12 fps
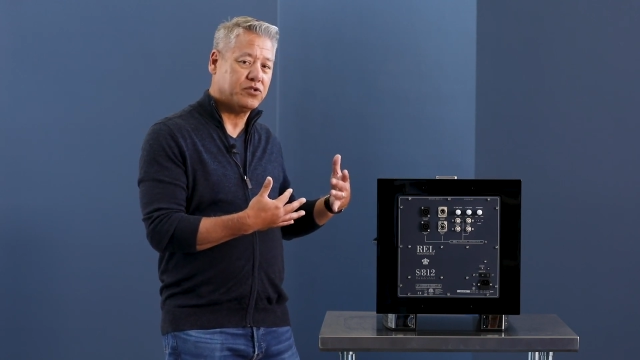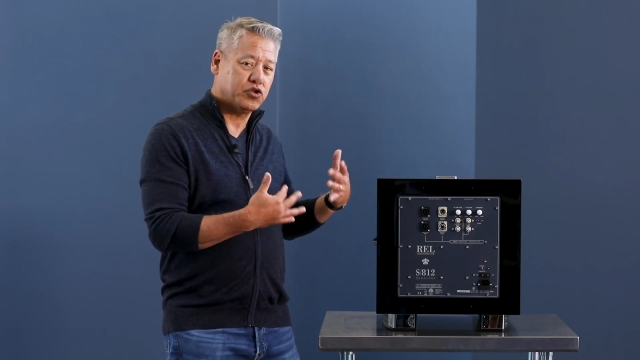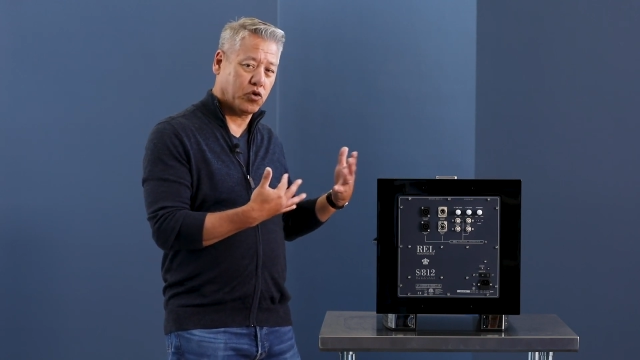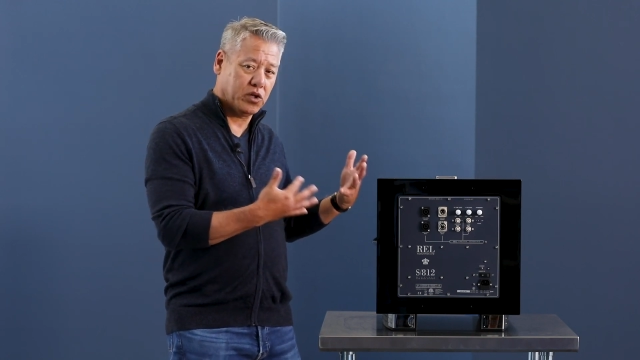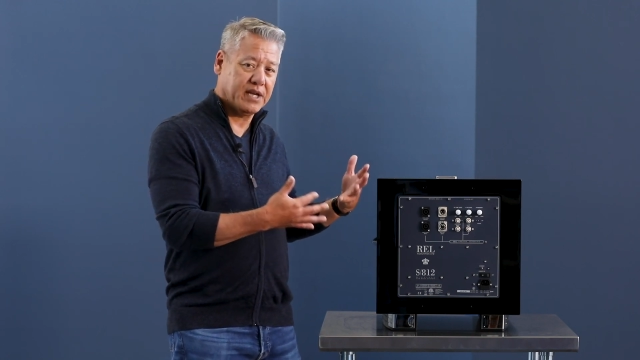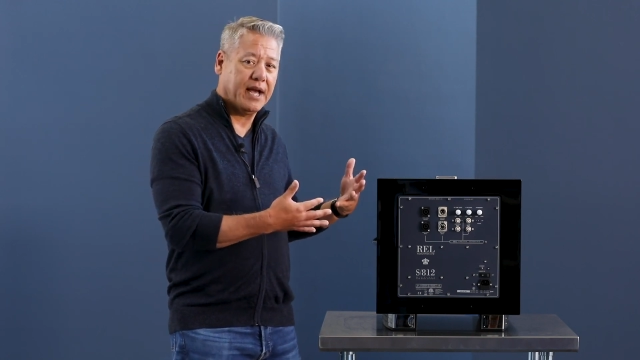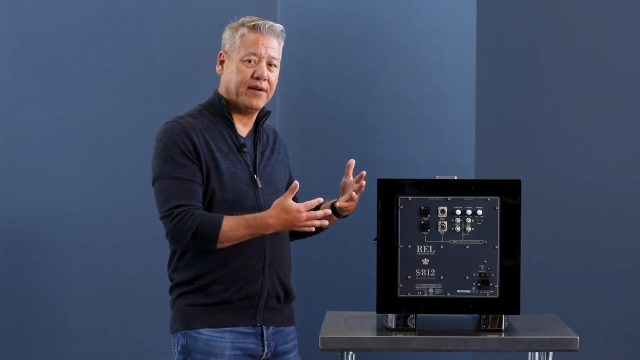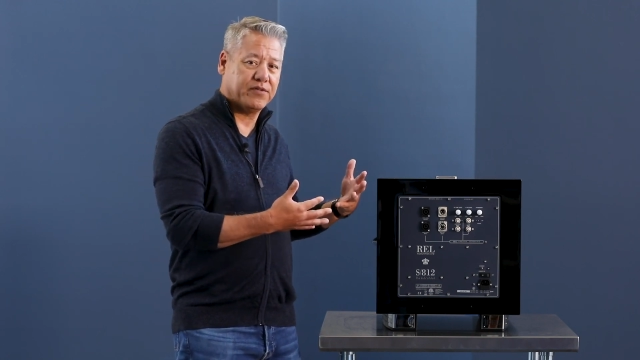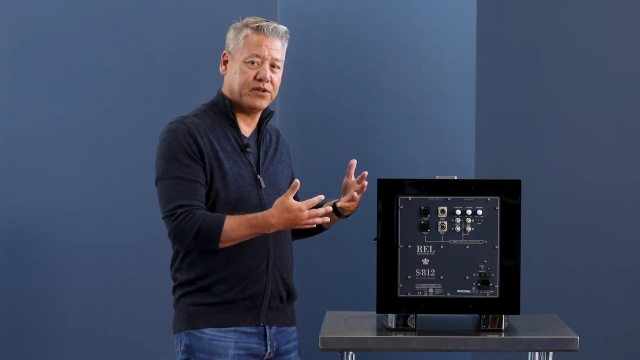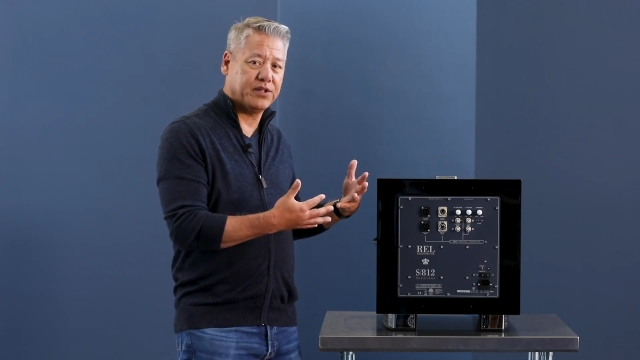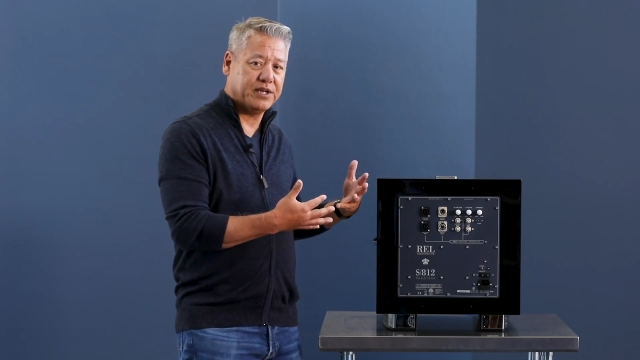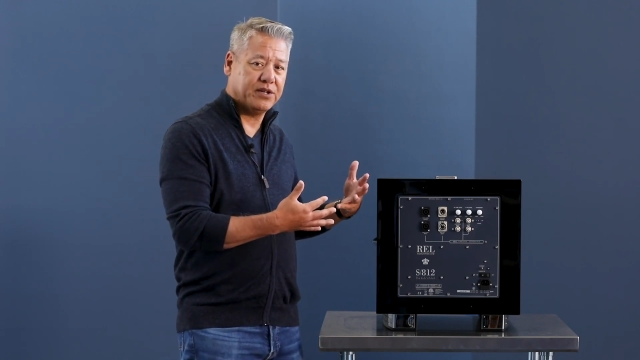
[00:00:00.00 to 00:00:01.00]
shortly
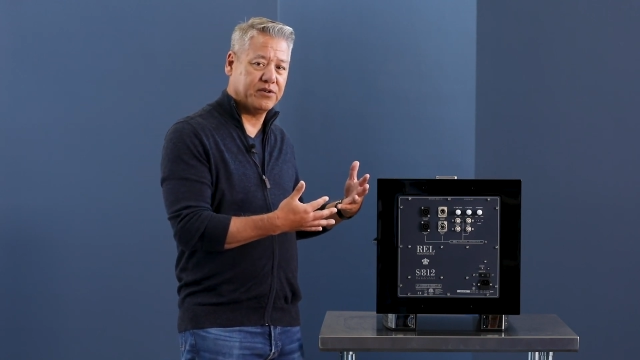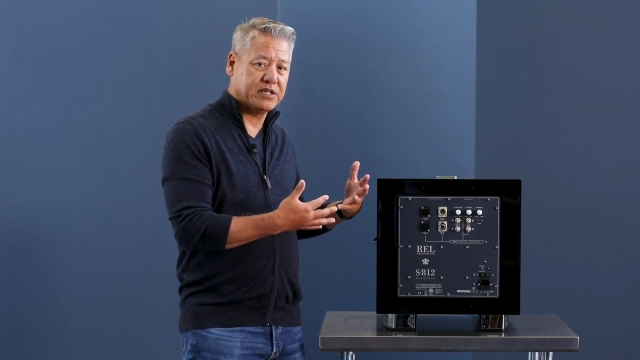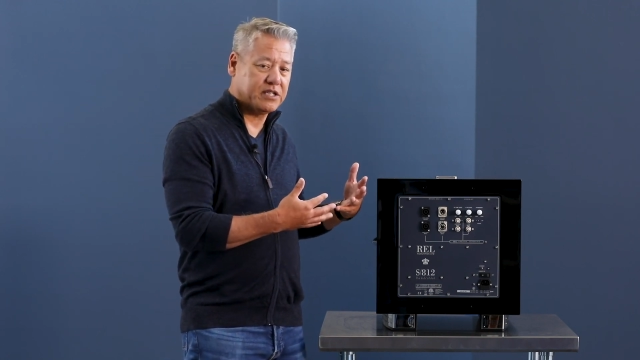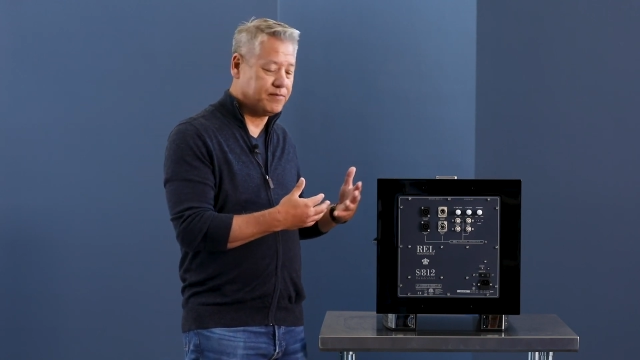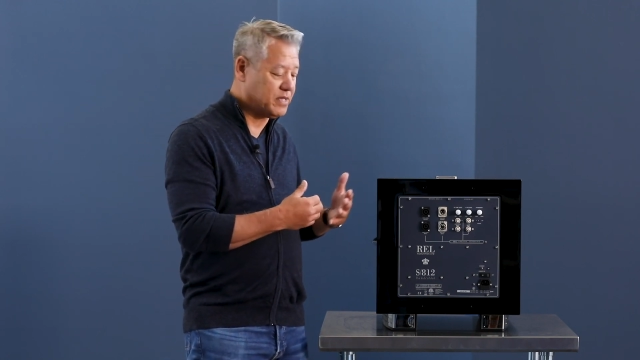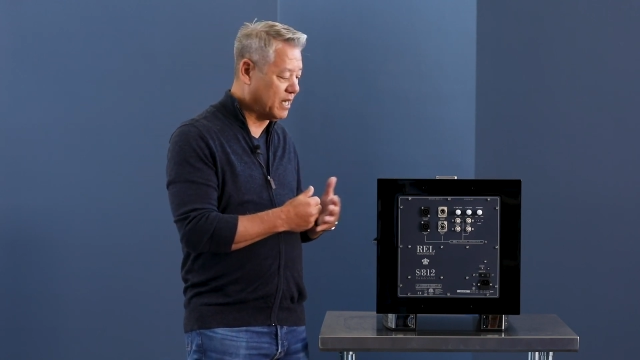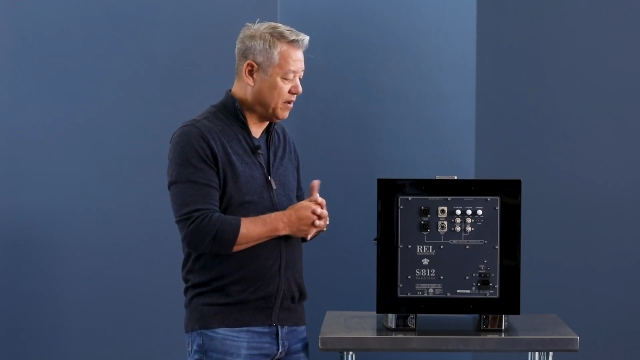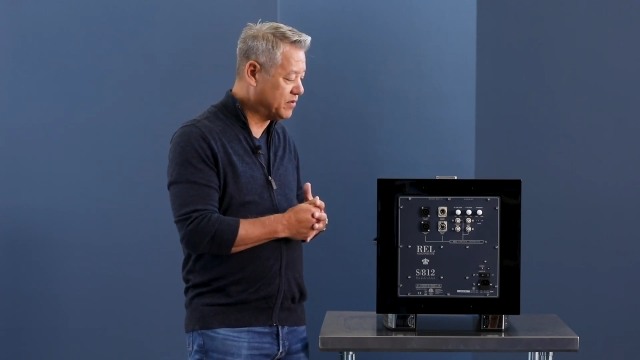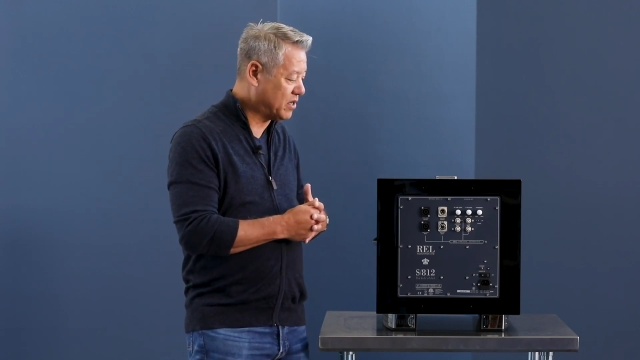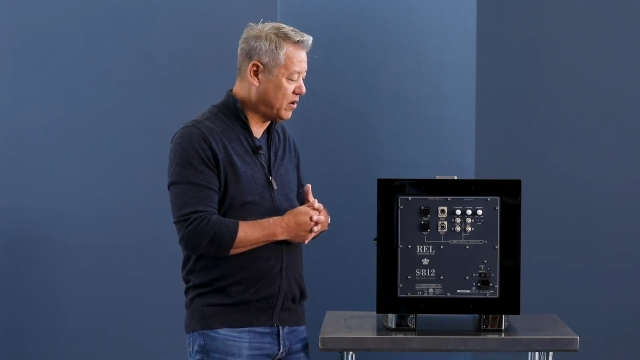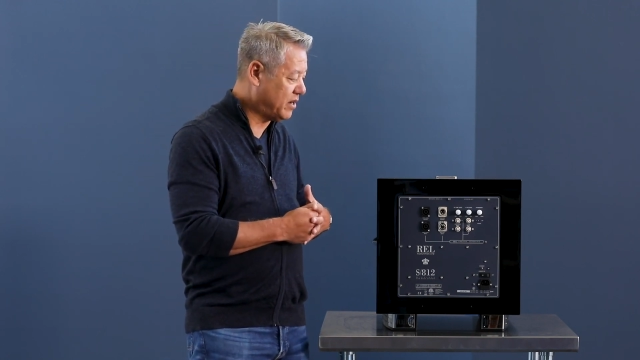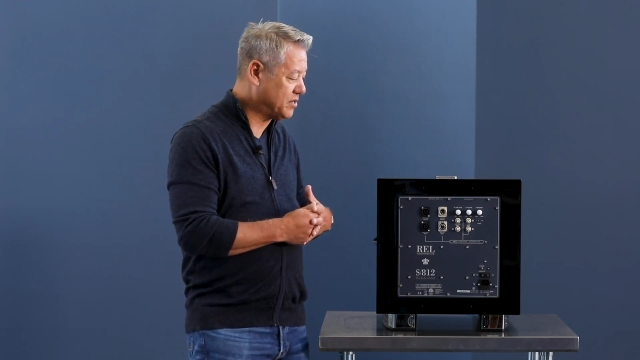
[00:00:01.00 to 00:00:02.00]
after the units
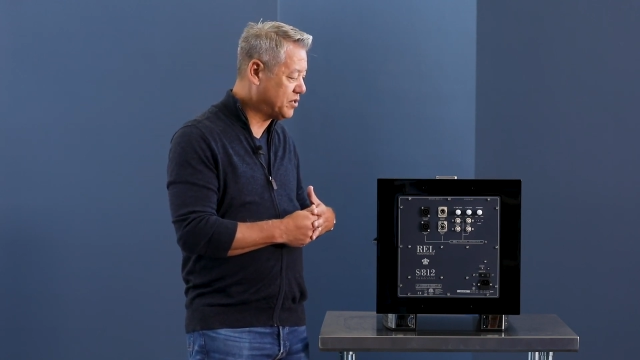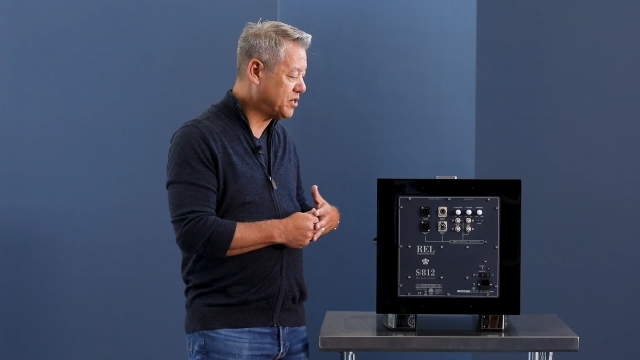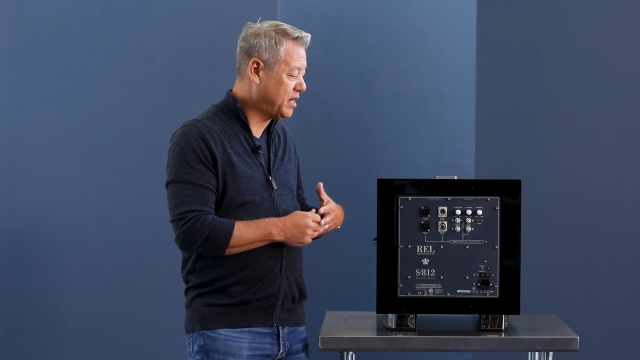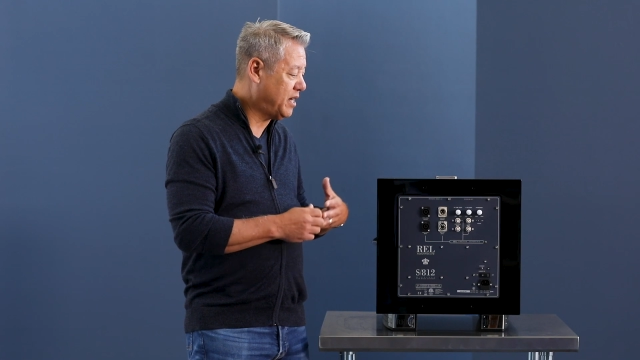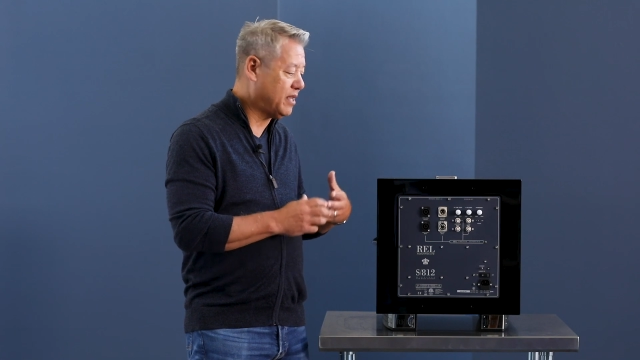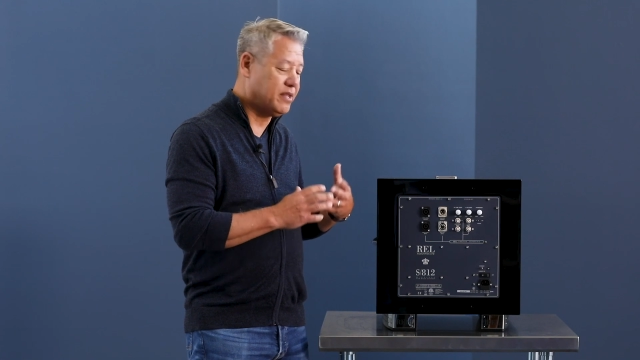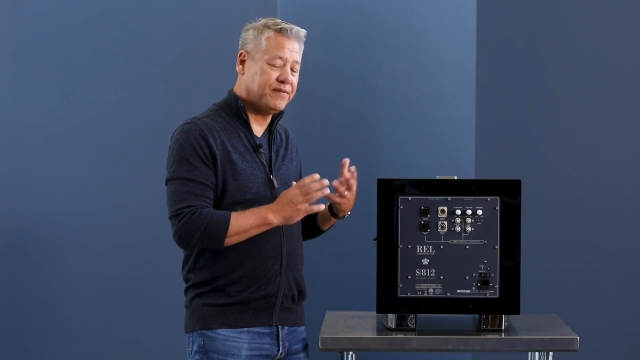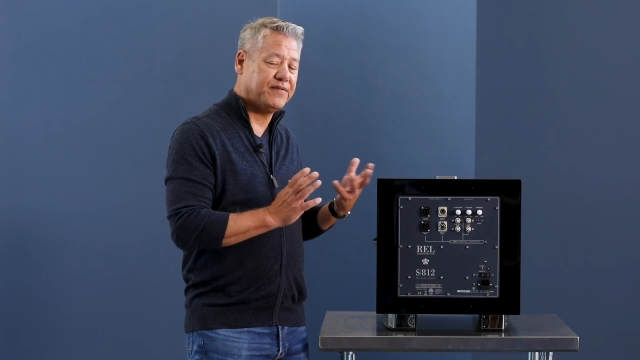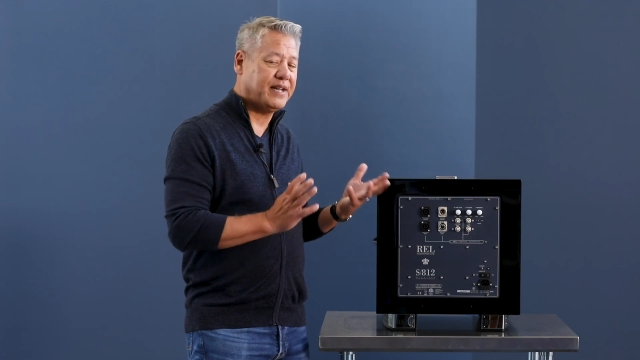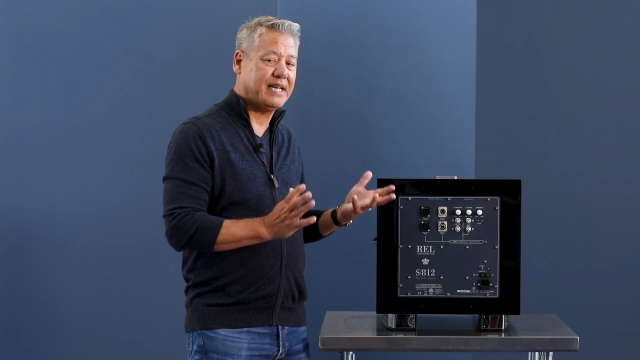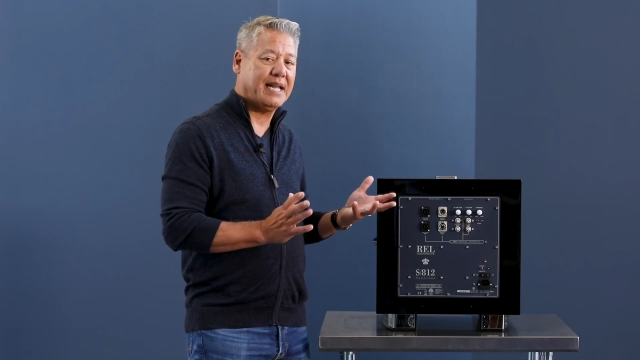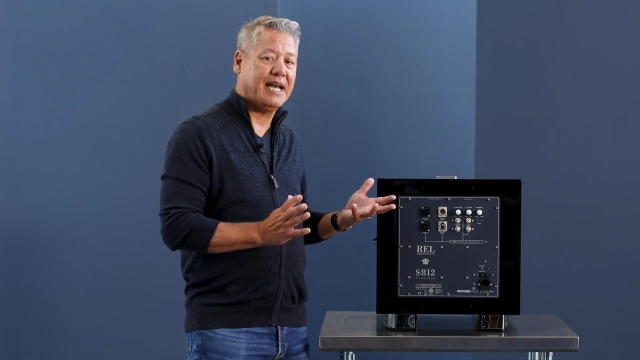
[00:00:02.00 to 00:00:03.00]
themselves launch. They're
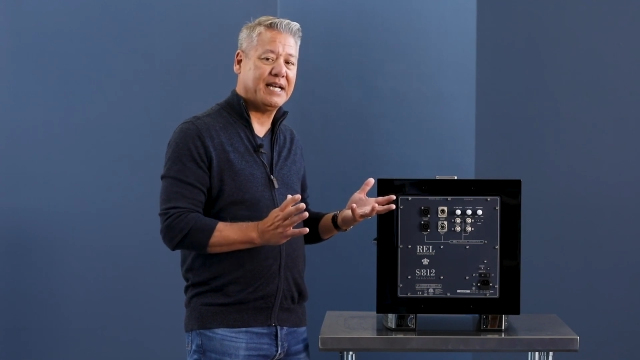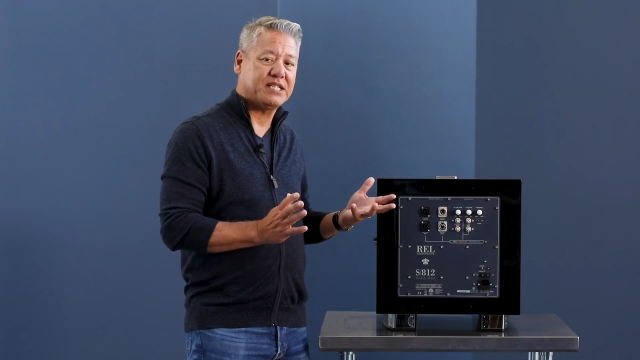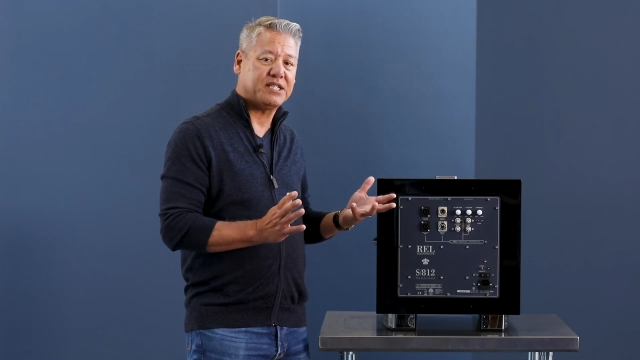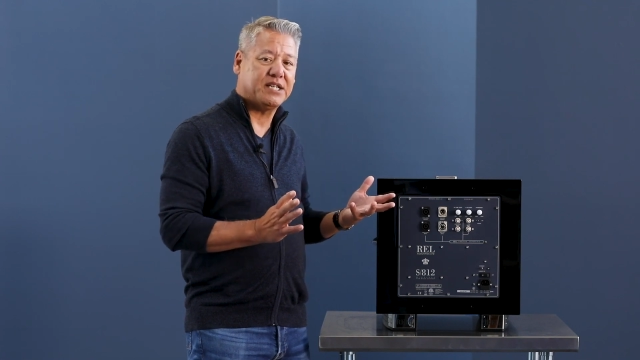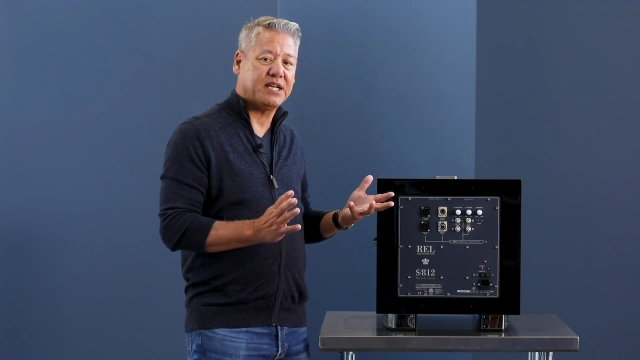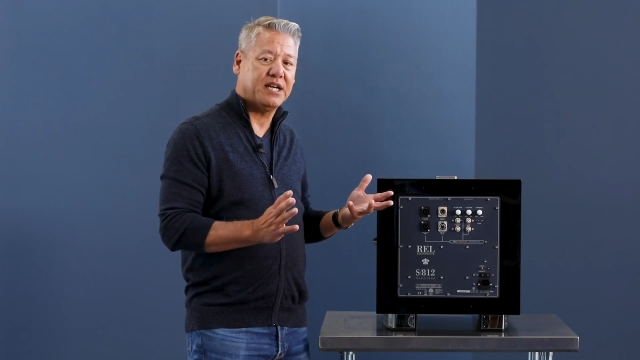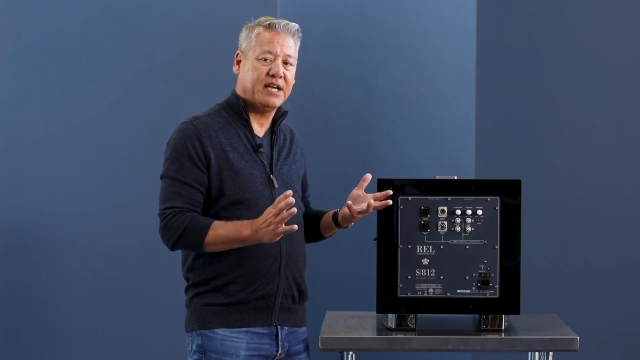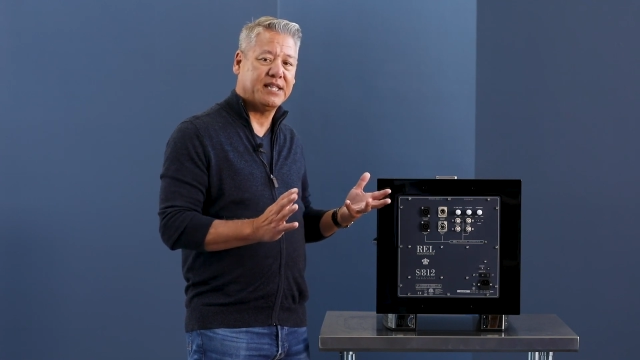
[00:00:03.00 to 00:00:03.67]
fantastic.